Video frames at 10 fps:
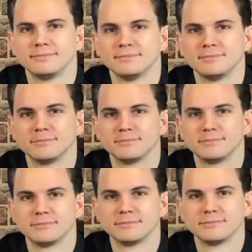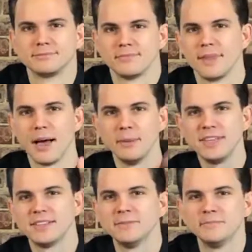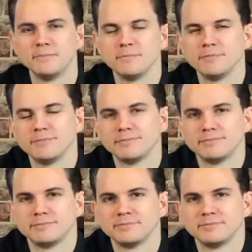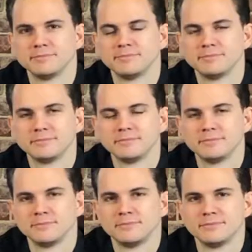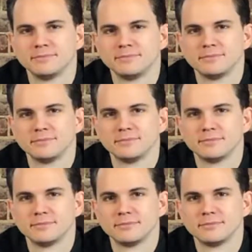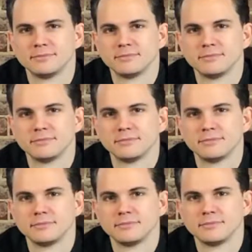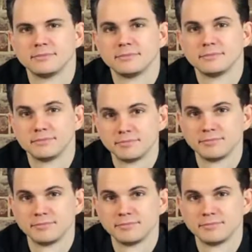This person isn't speaking.